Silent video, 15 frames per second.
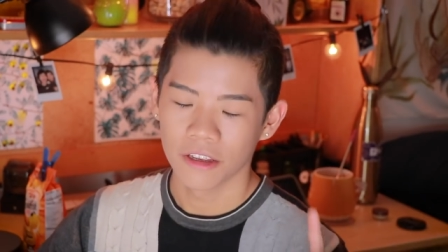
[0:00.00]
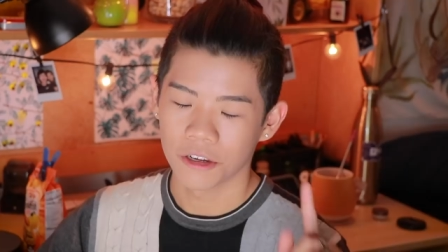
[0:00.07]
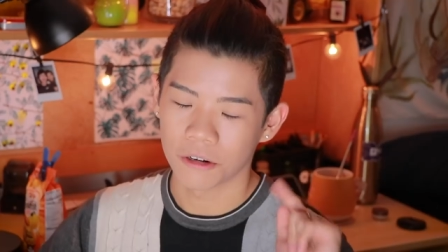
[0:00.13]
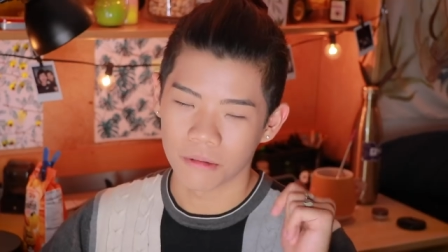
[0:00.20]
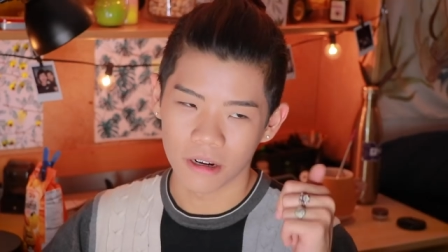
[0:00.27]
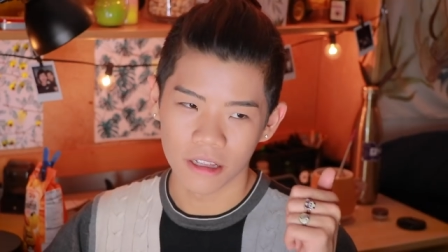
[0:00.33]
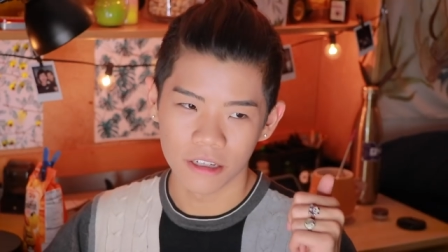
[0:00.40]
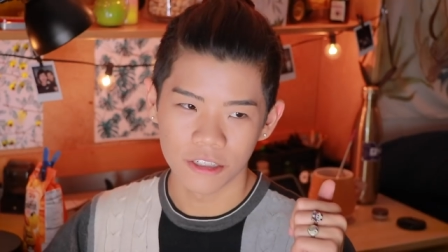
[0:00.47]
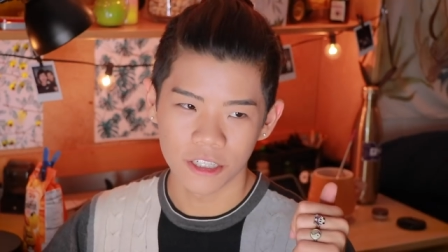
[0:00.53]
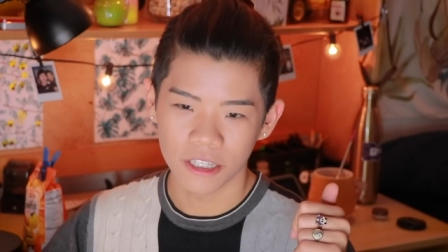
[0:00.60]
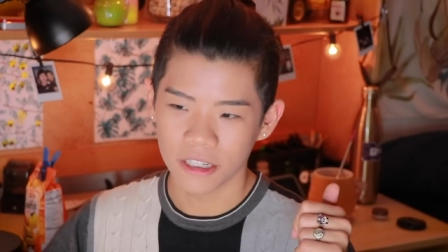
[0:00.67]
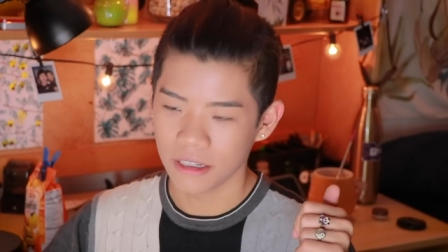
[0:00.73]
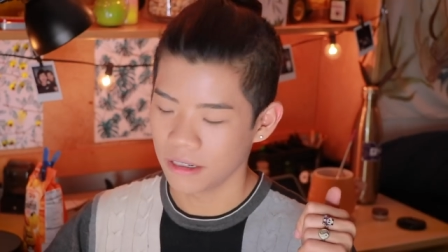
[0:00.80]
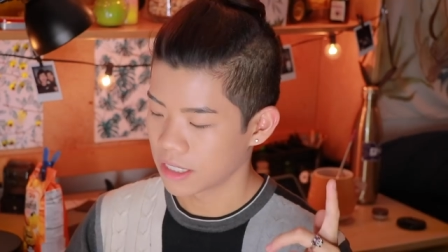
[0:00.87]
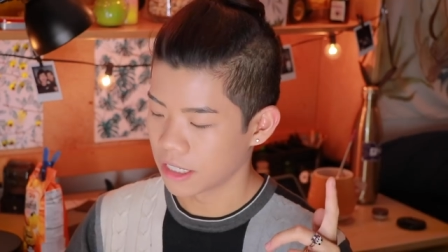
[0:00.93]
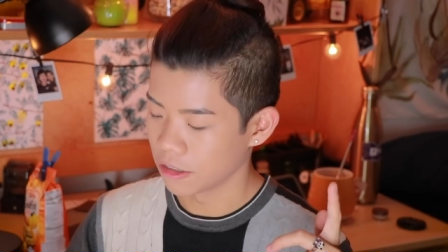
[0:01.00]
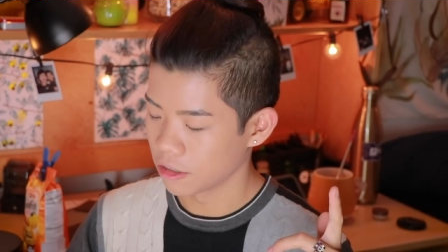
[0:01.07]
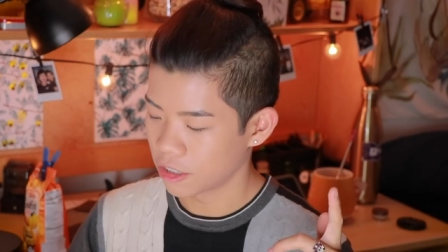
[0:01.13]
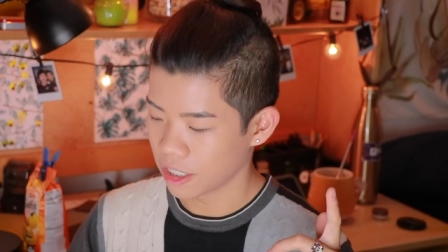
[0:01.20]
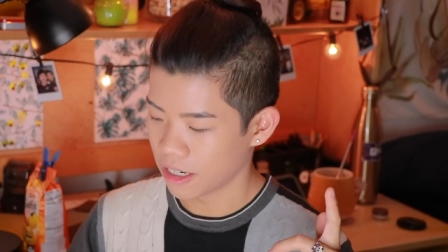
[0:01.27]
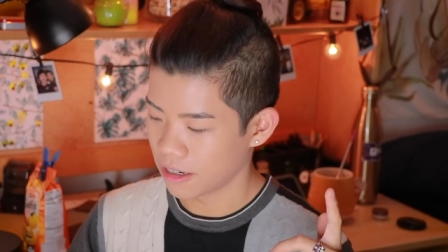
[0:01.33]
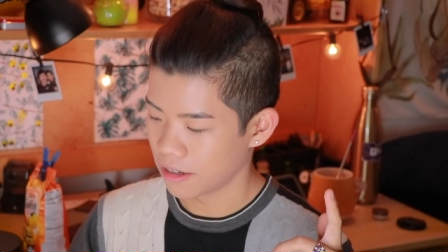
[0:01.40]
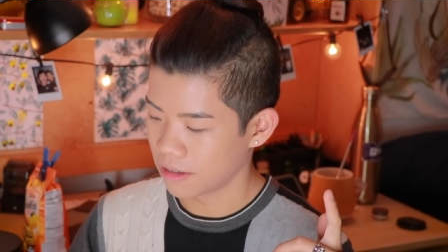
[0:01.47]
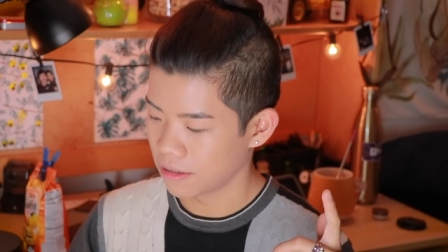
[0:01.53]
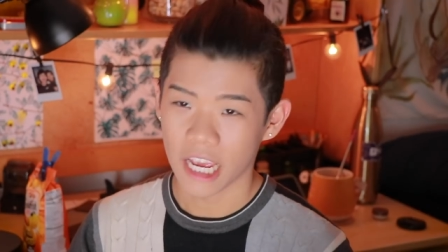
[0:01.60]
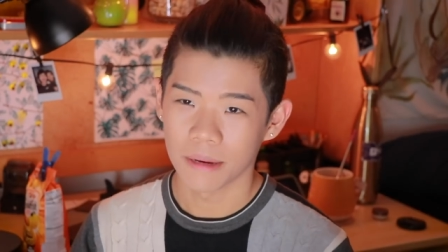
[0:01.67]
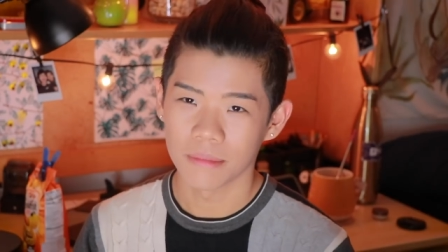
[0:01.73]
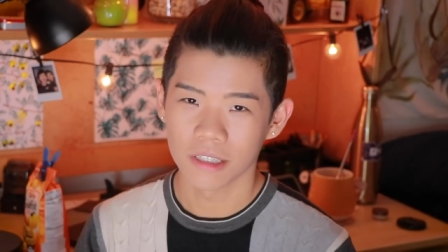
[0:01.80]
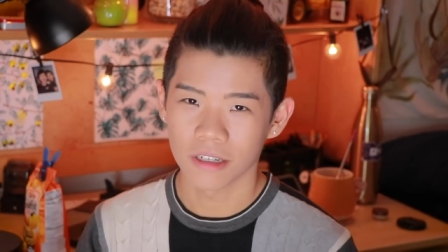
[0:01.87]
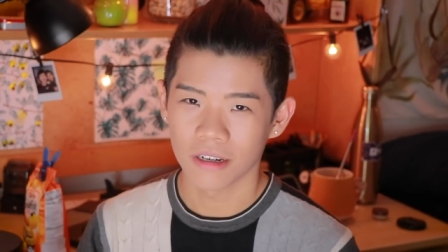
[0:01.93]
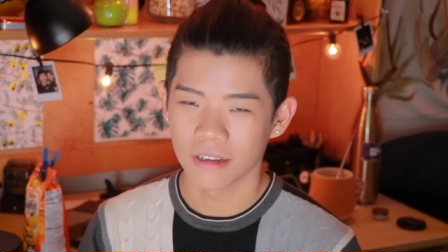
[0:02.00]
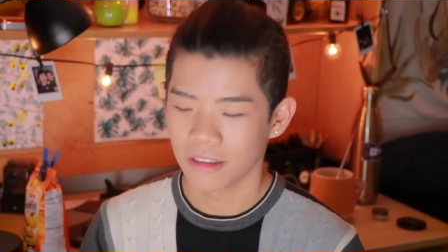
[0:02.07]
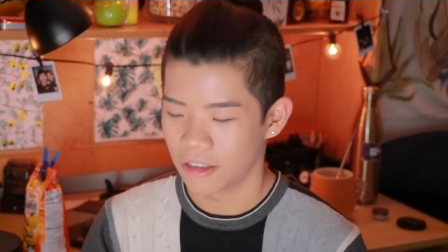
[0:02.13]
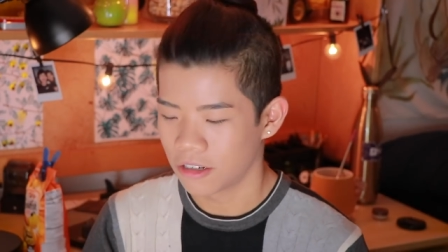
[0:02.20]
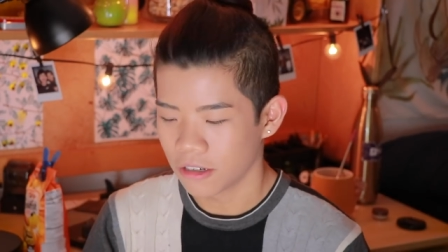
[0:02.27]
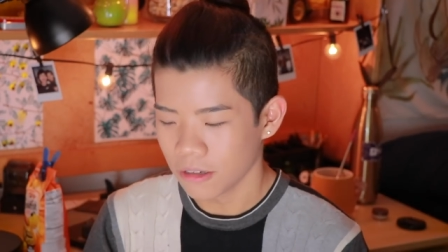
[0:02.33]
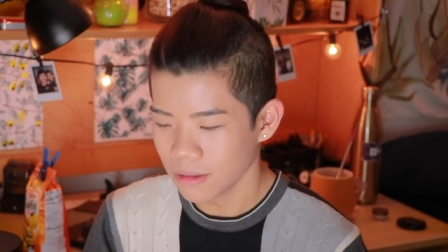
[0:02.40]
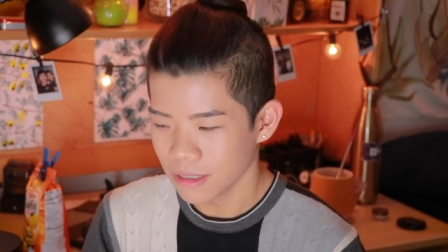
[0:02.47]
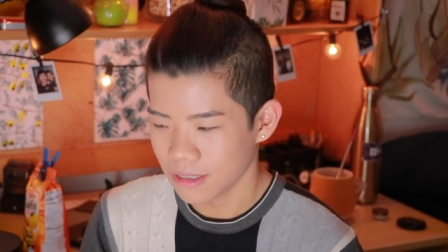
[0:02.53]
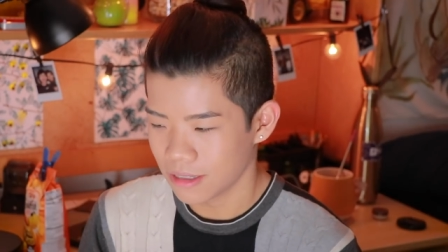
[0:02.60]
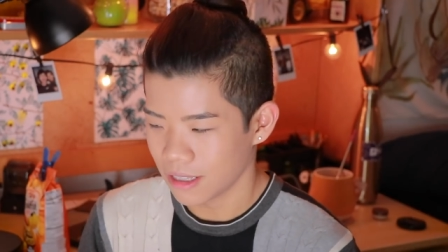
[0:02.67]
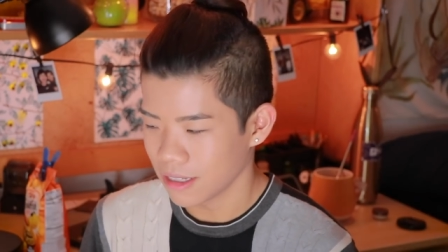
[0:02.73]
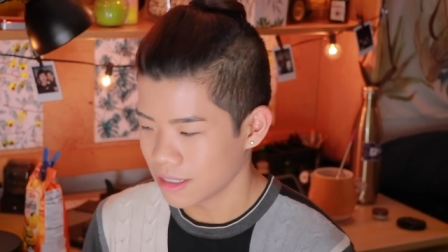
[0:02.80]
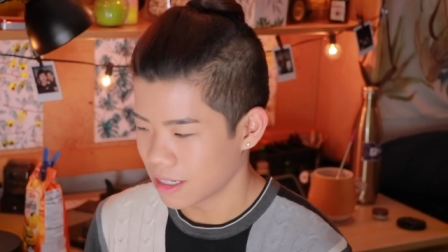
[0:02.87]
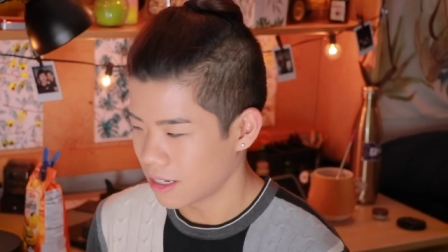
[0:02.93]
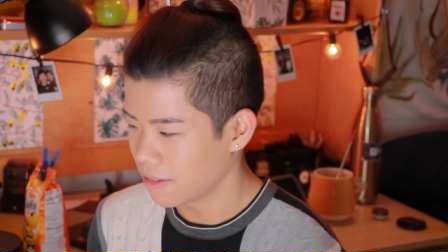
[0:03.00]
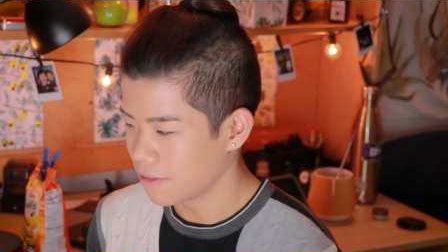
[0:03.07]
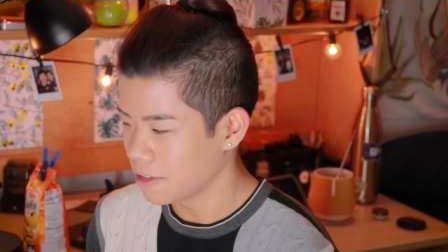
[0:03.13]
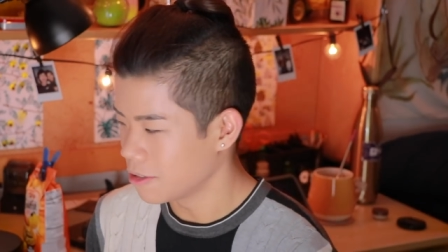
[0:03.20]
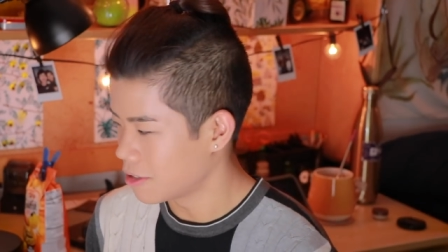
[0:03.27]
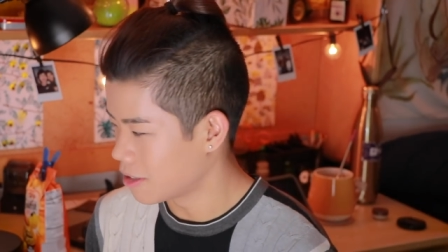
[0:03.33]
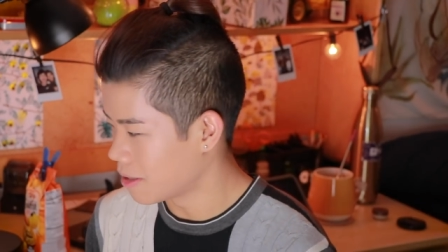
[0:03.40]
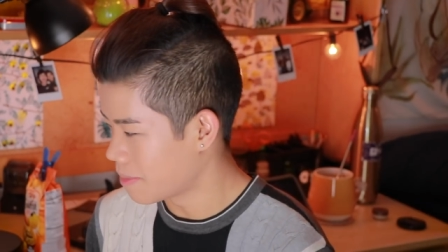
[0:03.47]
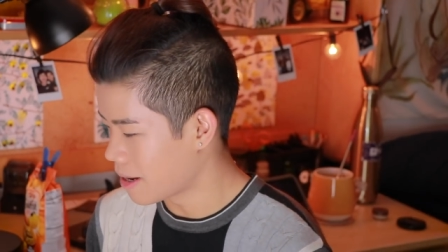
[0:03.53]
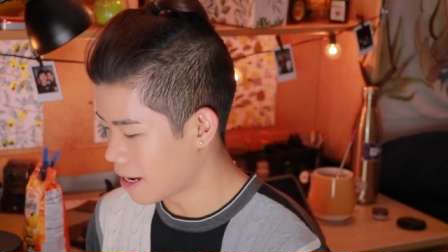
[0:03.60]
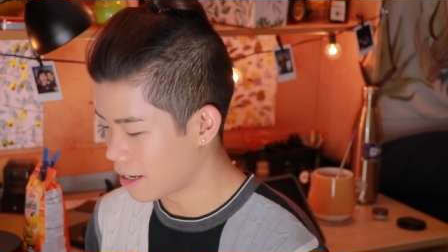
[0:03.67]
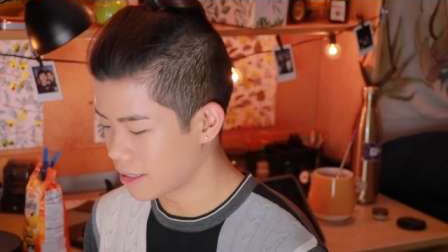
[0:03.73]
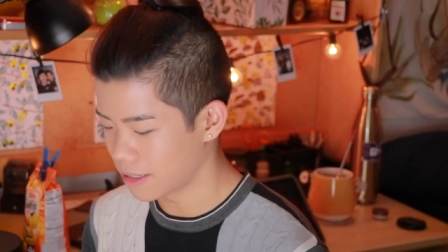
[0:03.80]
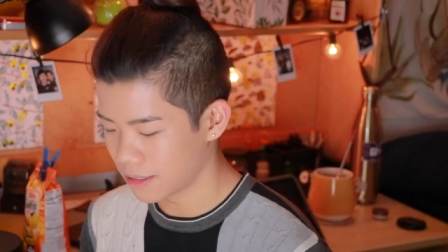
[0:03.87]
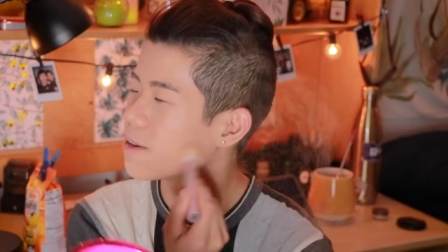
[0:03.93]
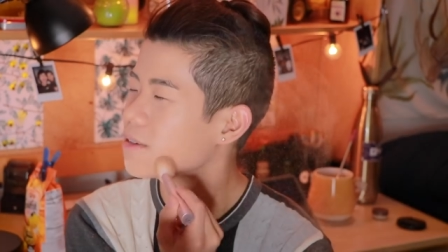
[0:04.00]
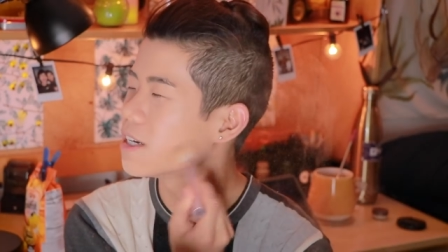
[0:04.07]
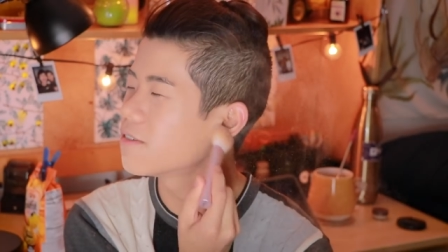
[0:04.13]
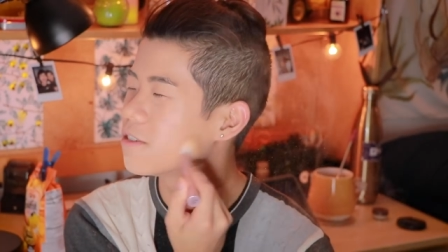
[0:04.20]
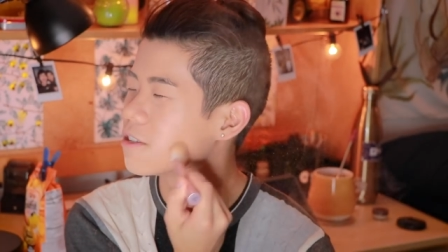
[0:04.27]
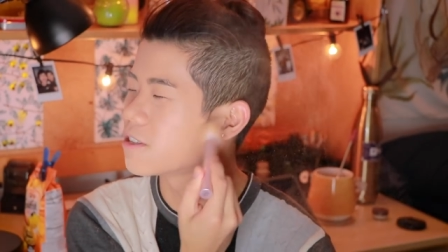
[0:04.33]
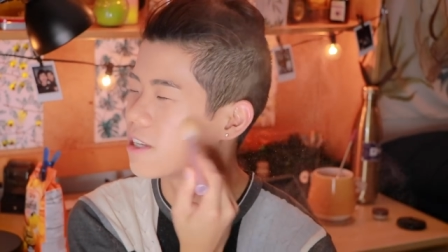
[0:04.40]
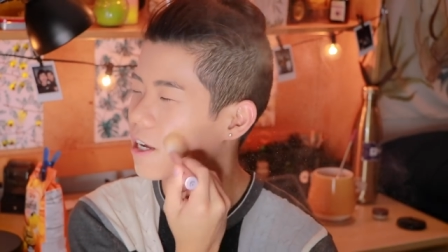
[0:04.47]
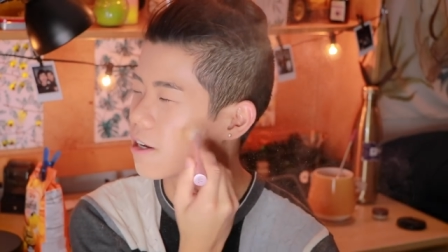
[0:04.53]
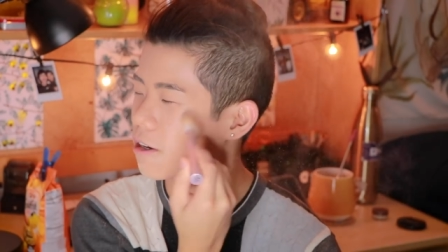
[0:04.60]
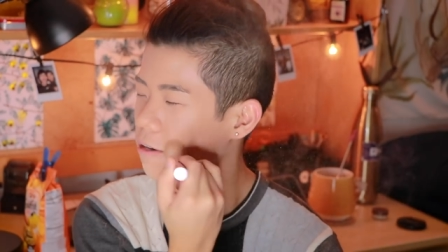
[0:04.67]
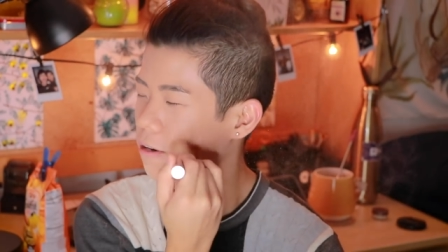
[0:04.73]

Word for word: Curology, Skillshare, Amazon, they're always things that I've used in the past. I would never just take